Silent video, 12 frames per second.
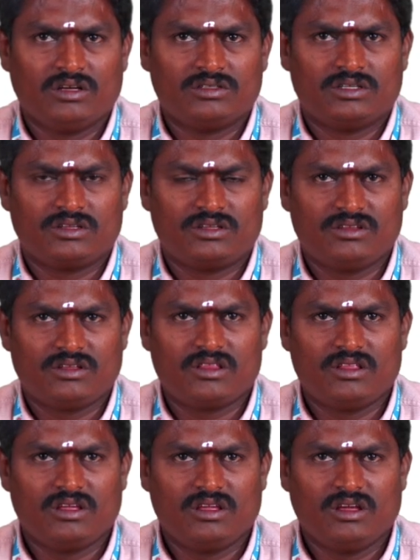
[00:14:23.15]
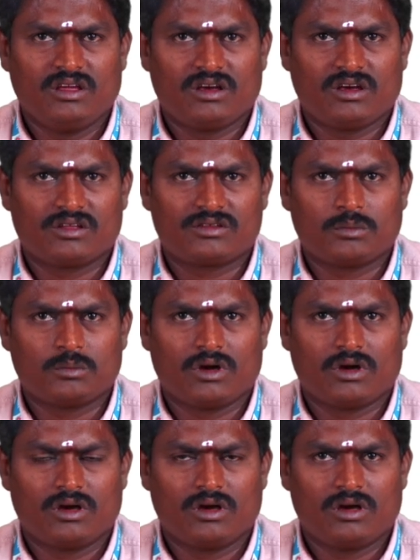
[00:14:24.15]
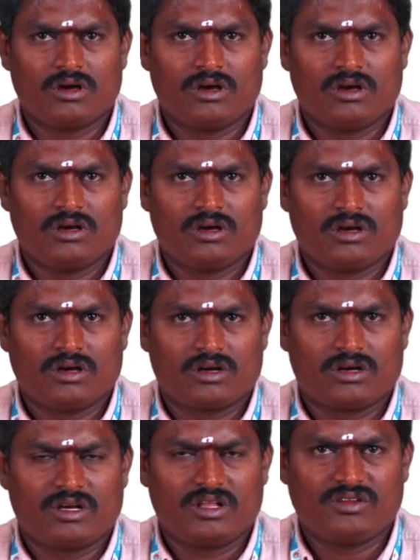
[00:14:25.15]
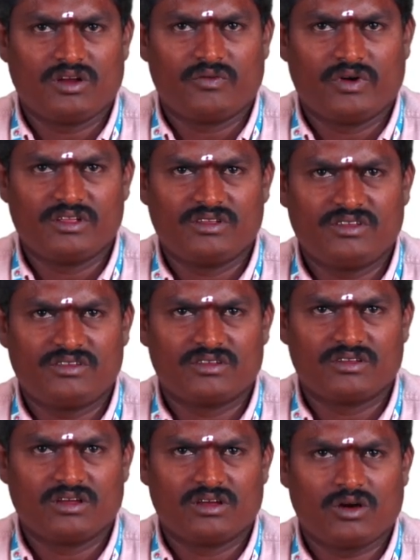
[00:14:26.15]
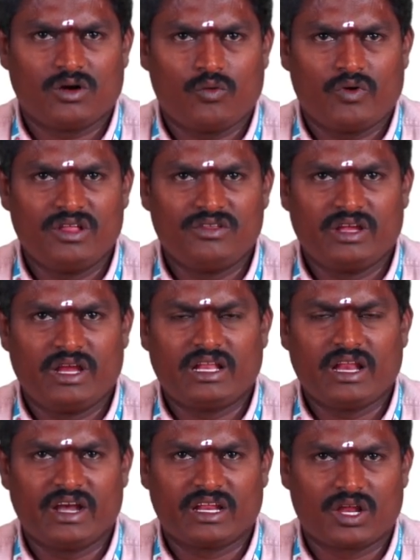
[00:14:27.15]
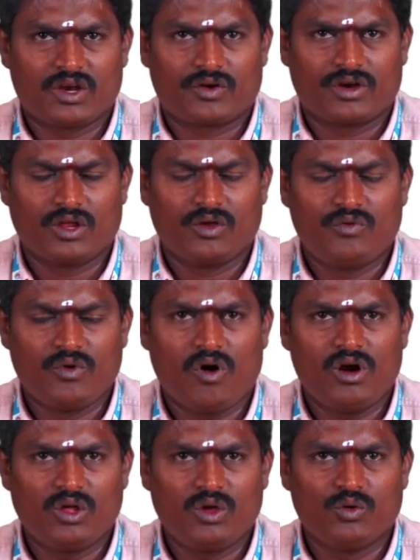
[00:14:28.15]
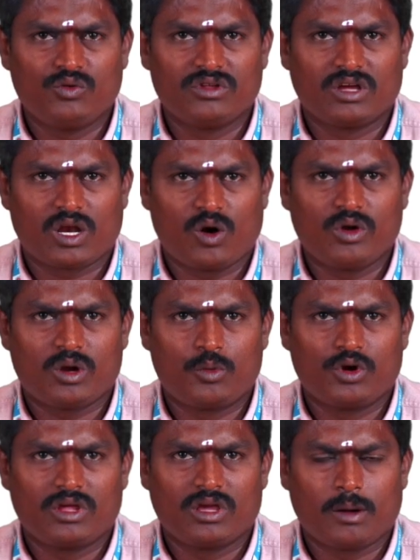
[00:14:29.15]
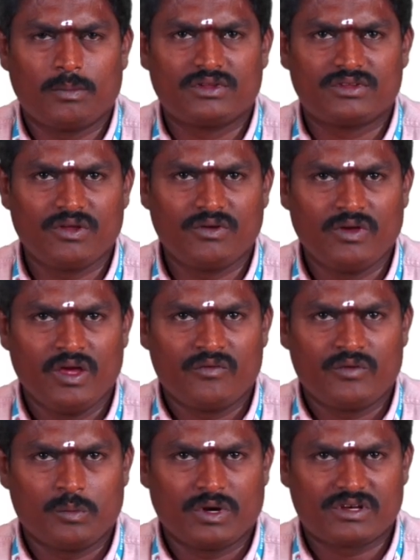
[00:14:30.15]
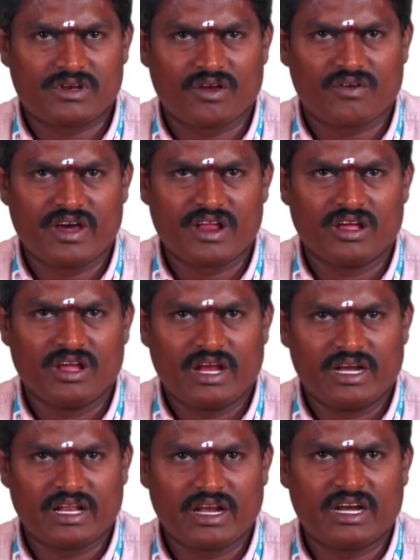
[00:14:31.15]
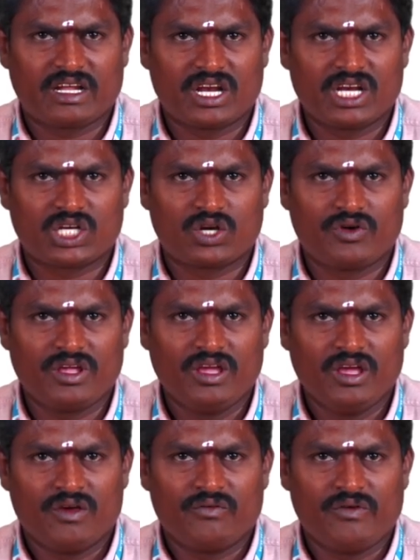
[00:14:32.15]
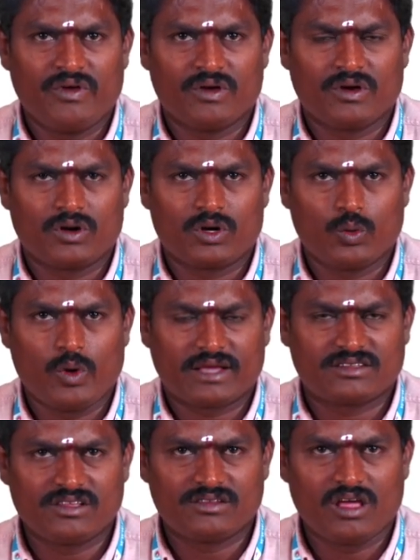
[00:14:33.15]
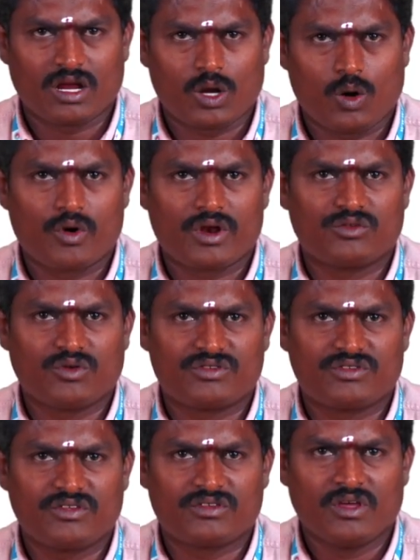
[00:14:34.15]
These are the some disadvantages. One is the internet connectivity. If you want to use the cloud computing, compulsory you must require internet connectivity to access the cloud resources.